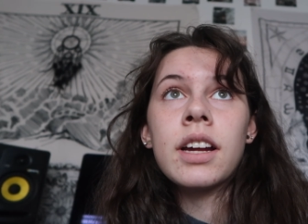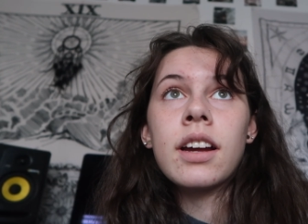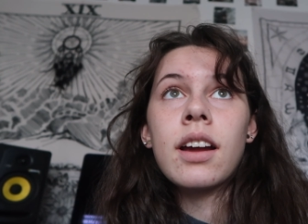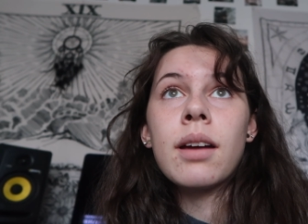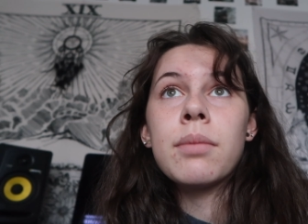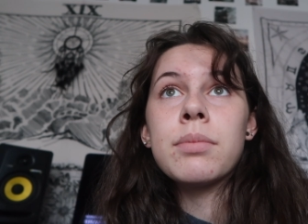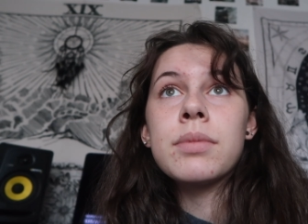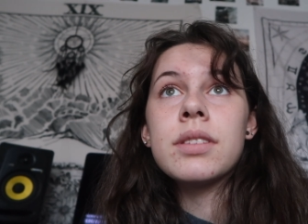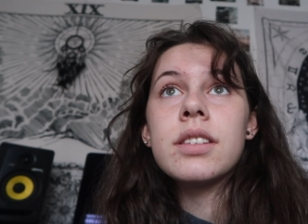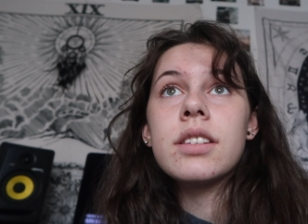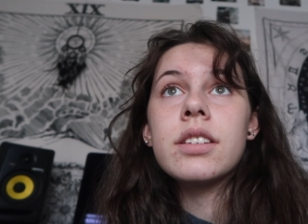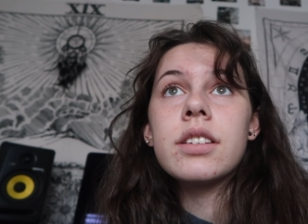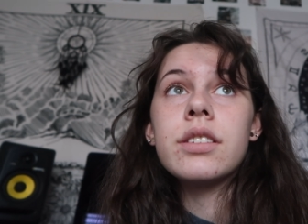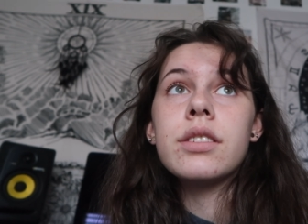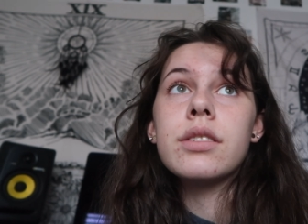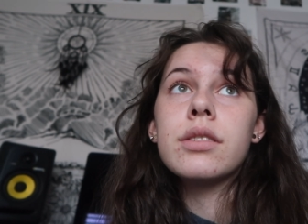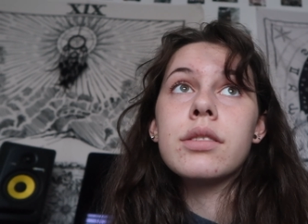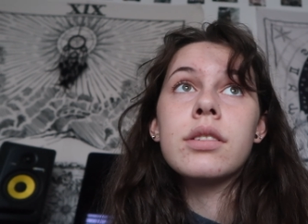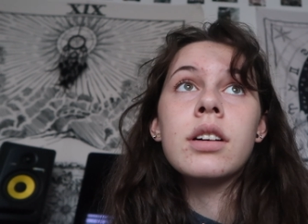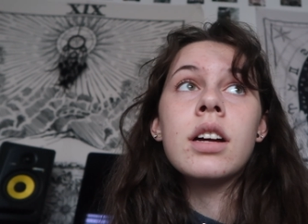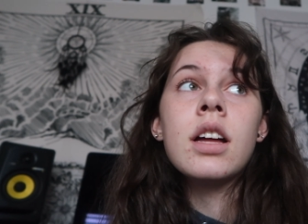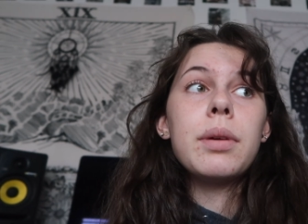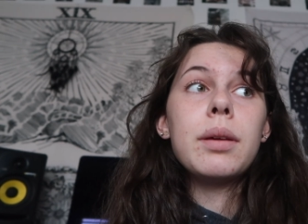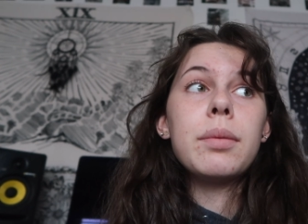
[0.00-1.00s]
it comes
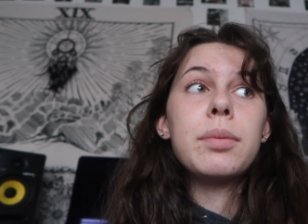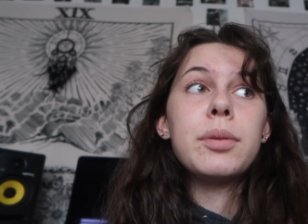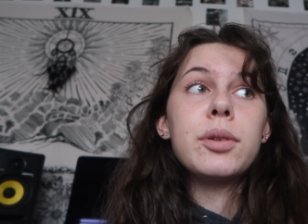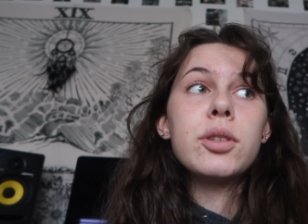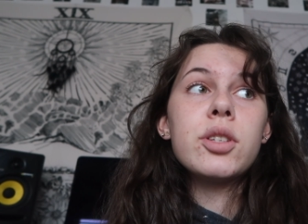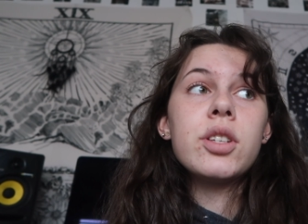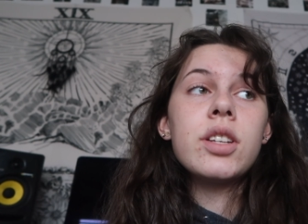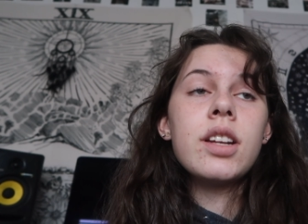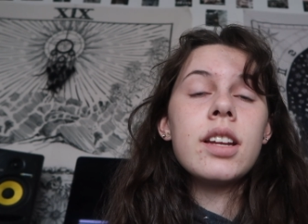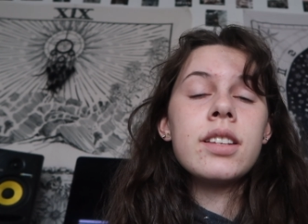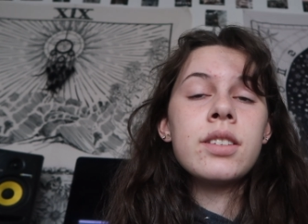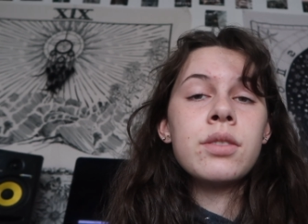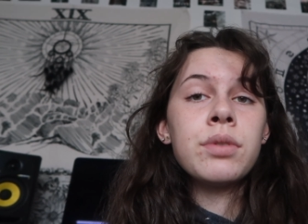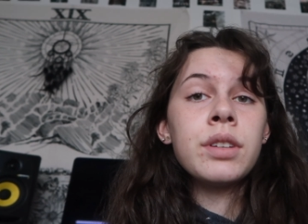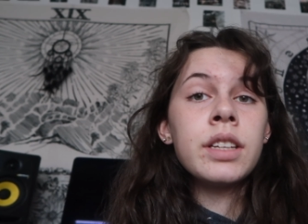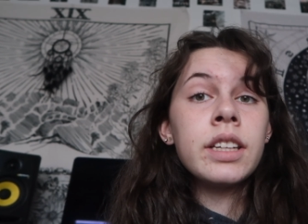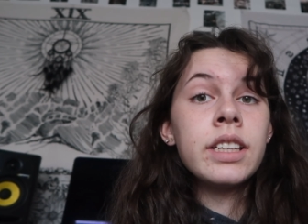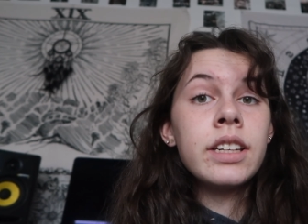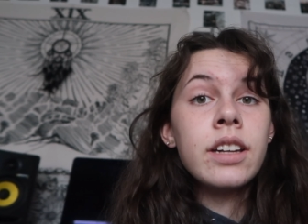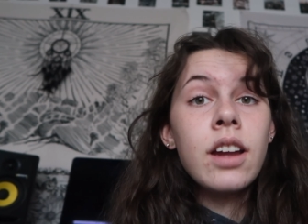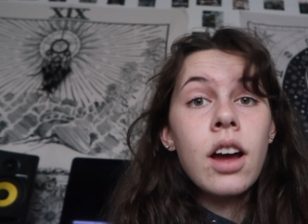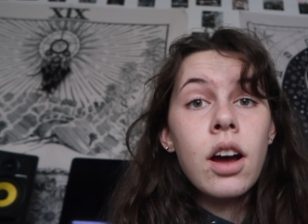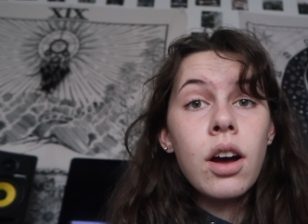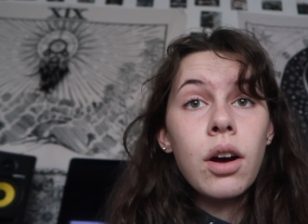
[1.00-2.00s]
to people she doesn't
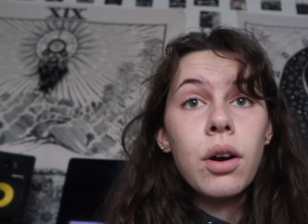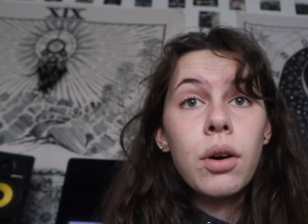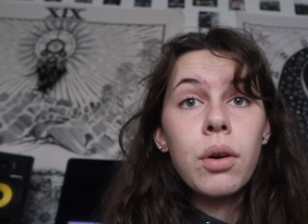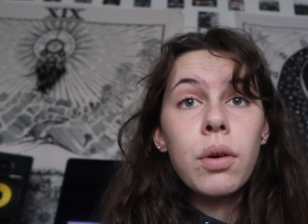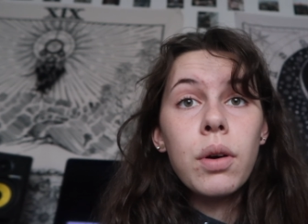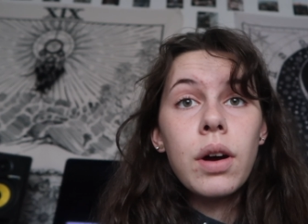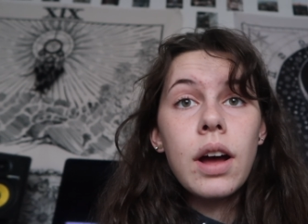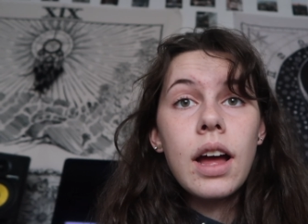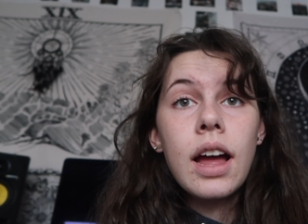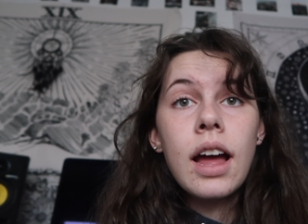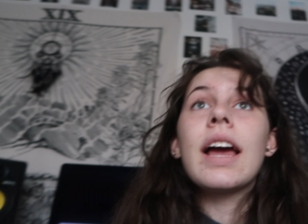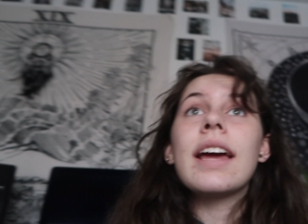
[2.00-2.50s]
really know.